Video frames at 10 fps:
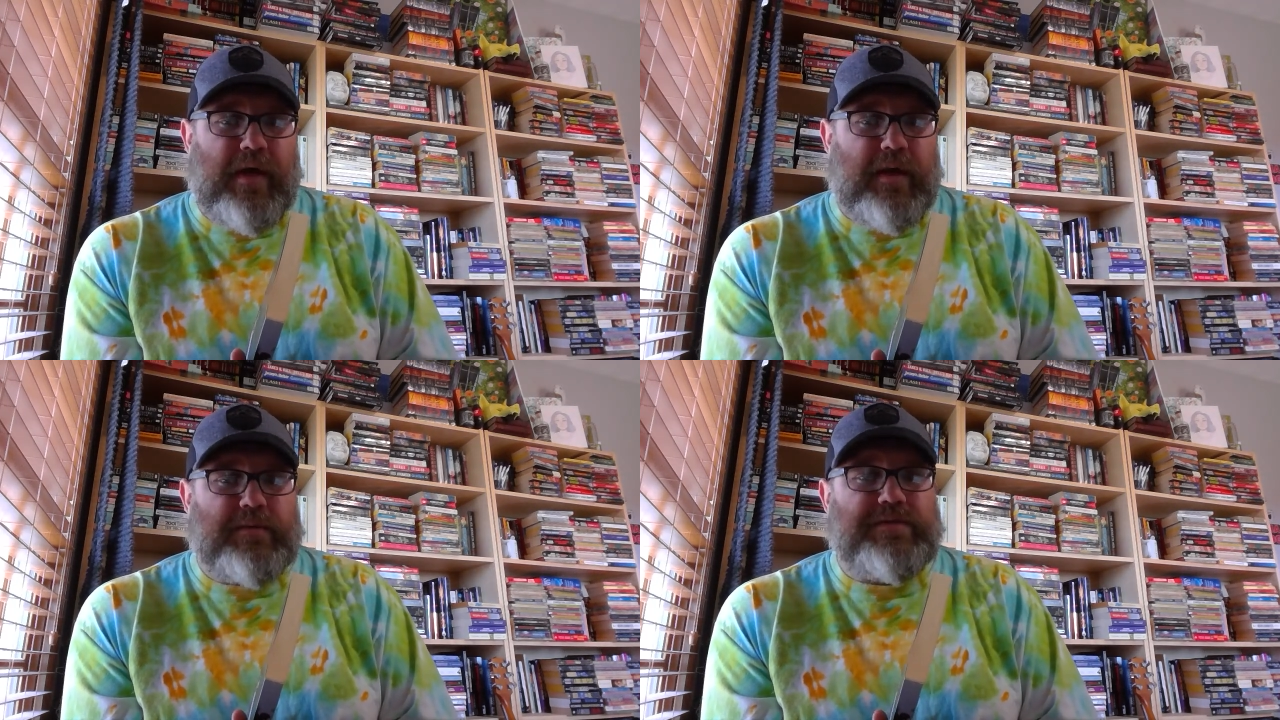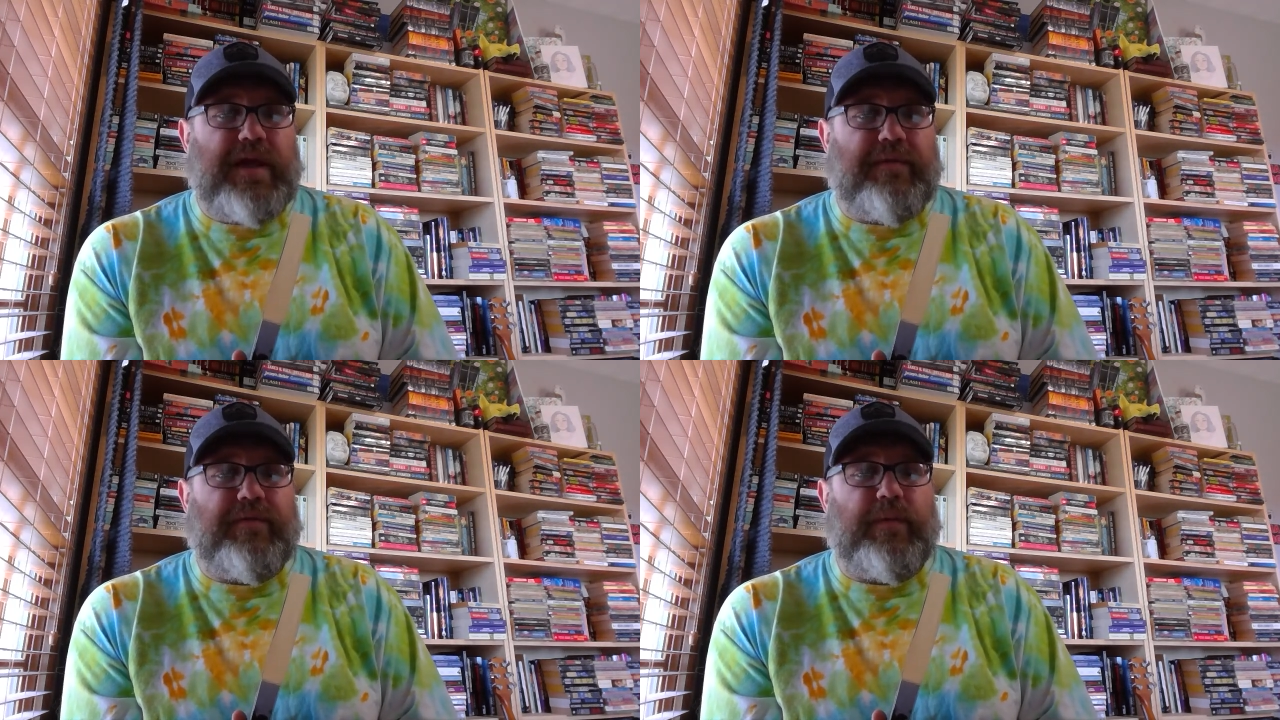It was
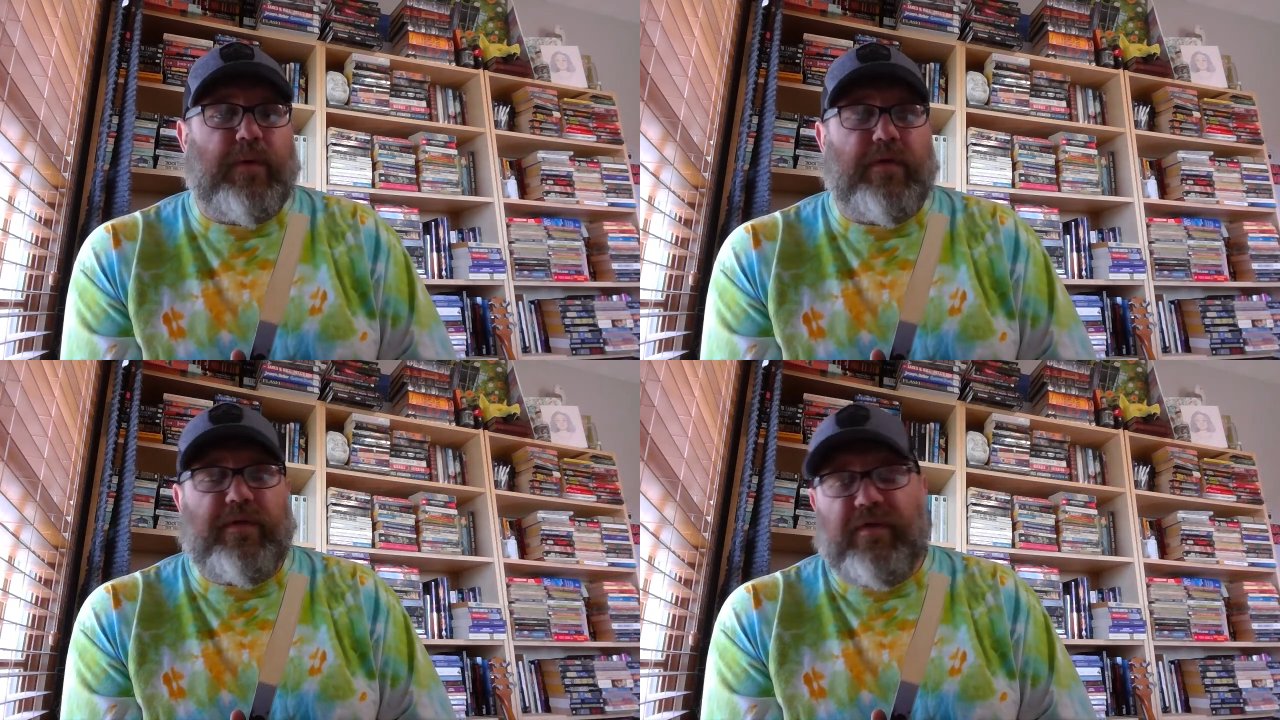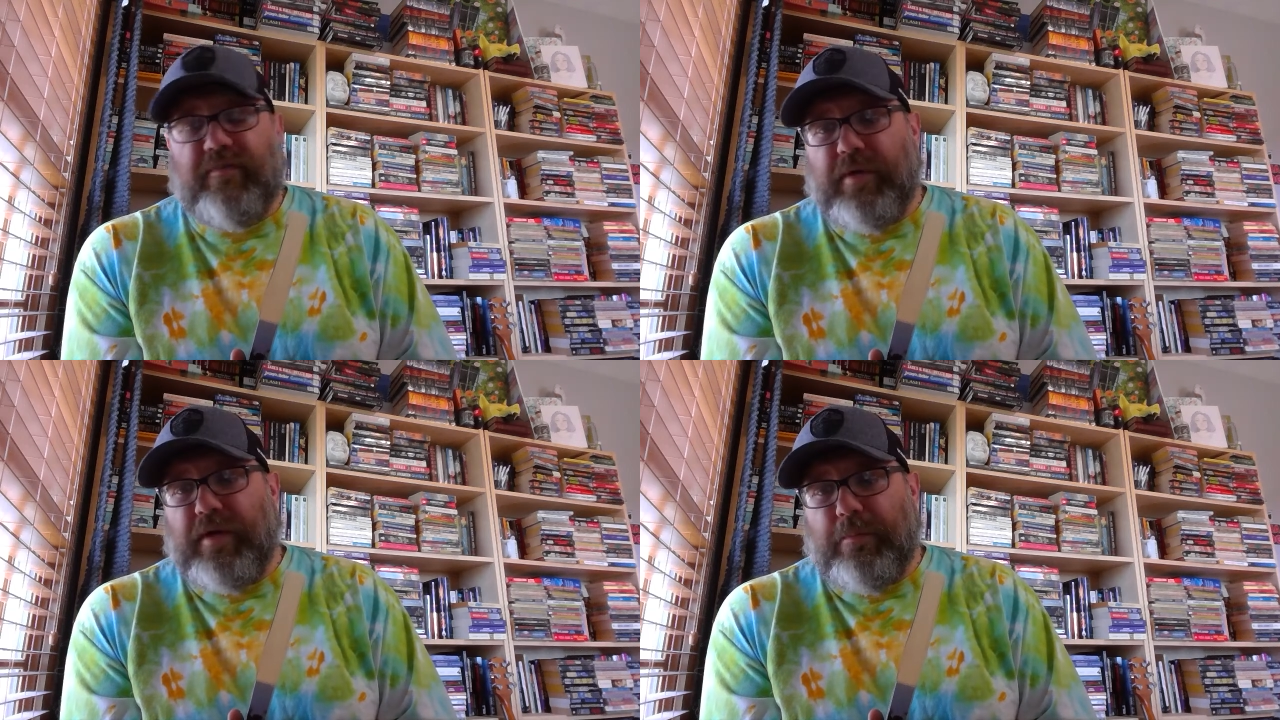definitely worthy of
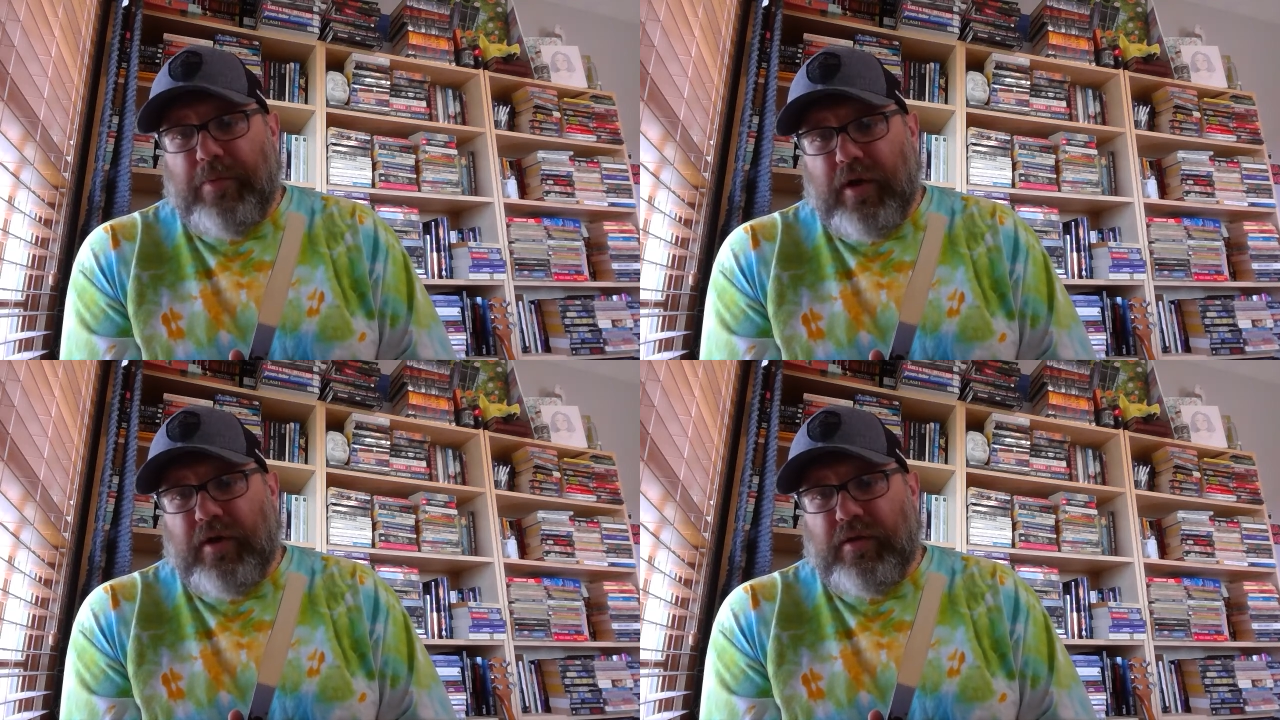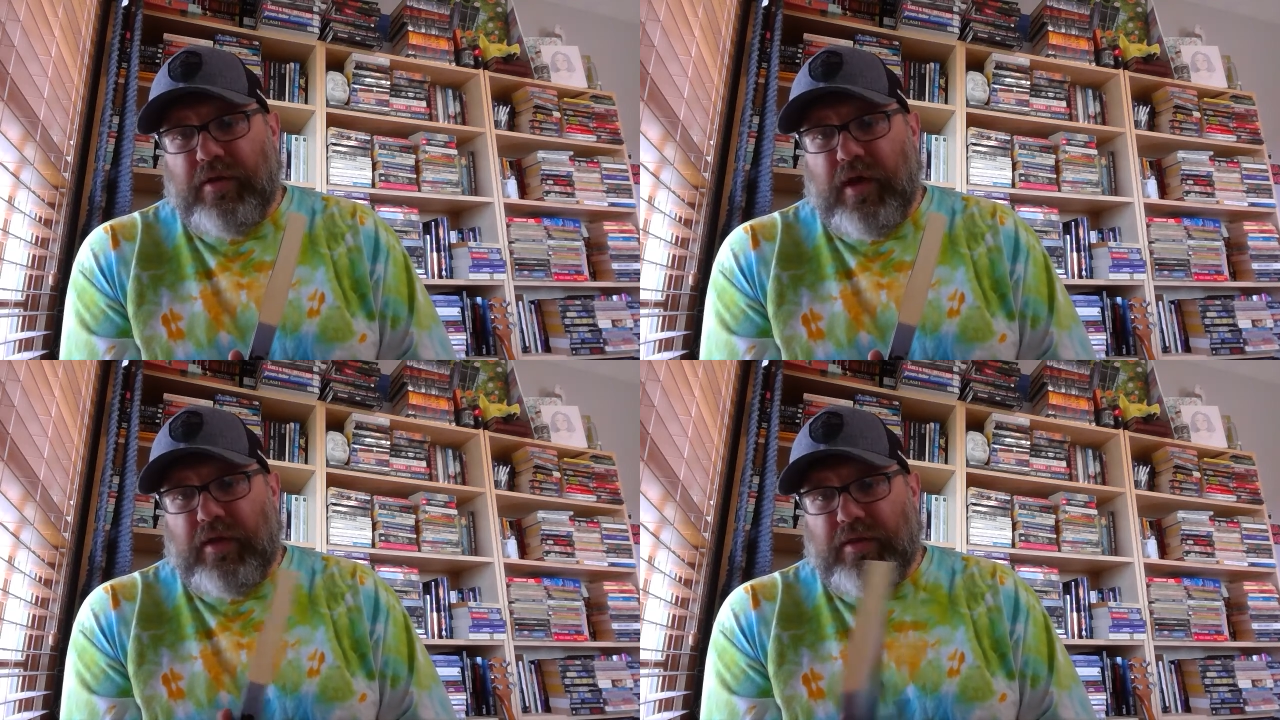being a bucket
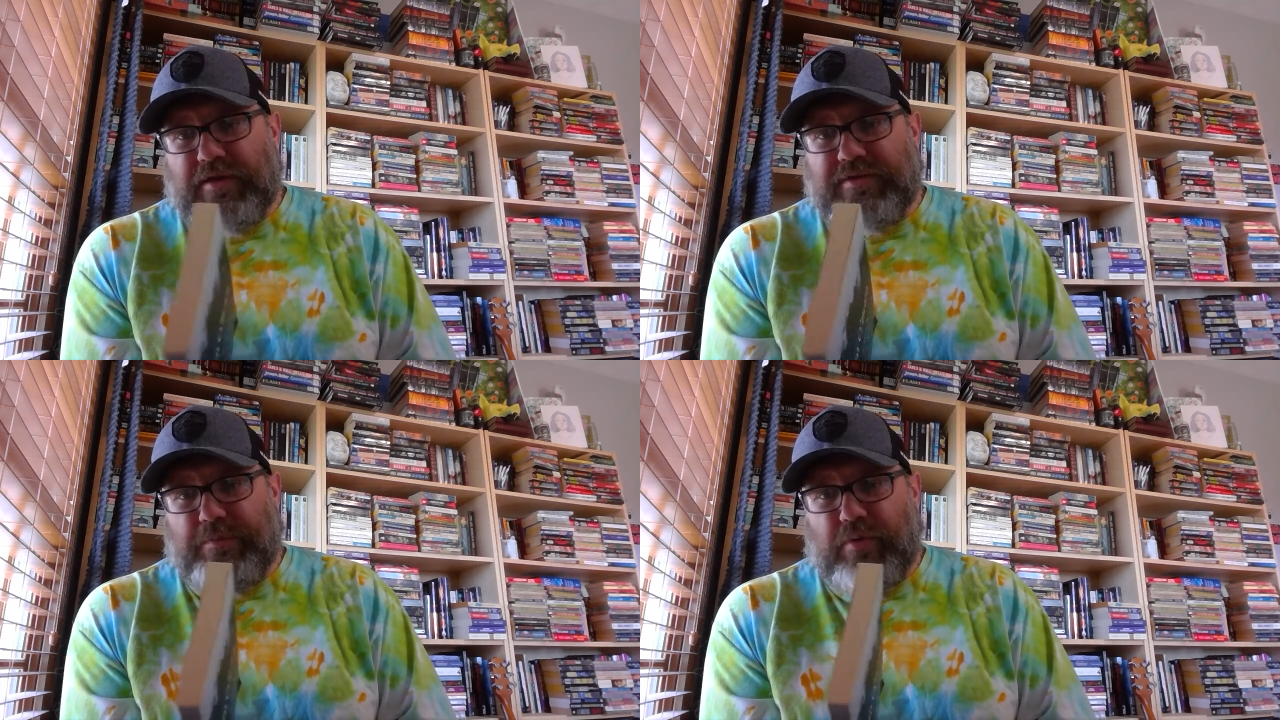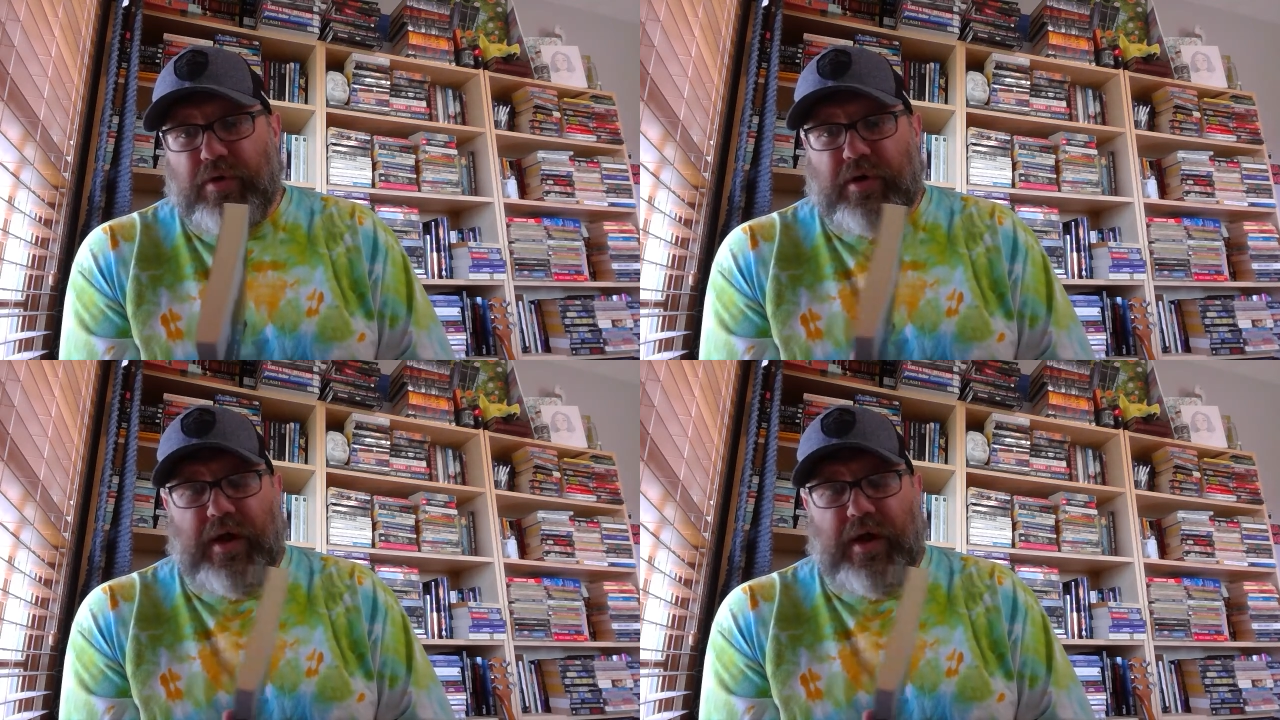list book.